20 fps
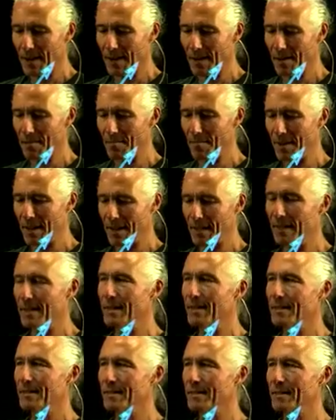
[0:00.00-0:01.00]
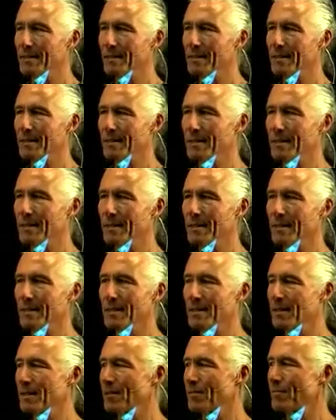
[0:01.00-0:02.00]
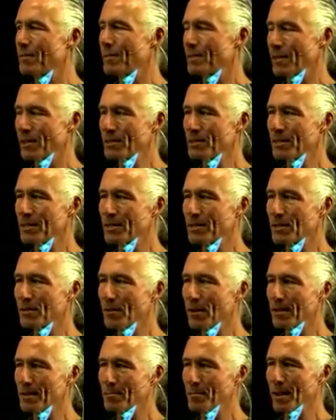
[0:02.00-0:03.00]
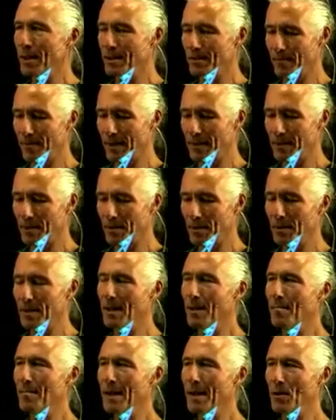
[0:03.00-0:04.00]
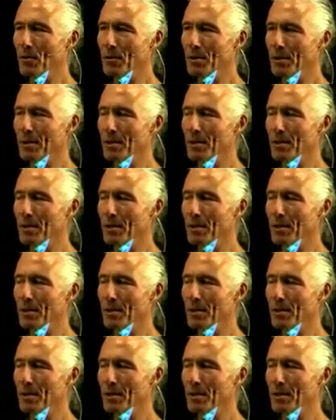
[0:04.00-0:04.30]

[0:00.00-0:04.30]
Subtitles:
make this resultant cross product vector come out